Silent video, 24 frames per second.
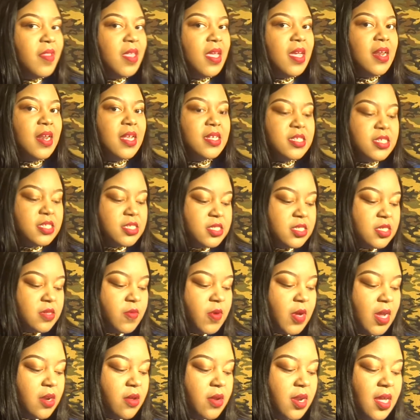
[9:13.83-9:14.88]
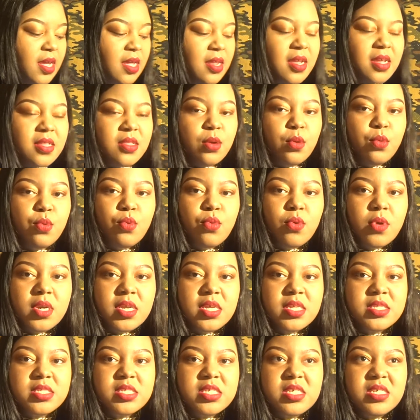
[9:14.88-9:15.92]
they? And I just, well, I know they had like the
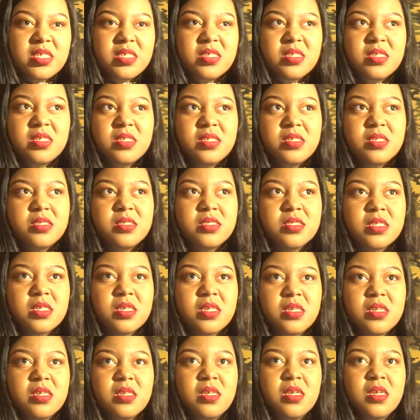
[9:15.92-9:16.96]
Hornet teens, and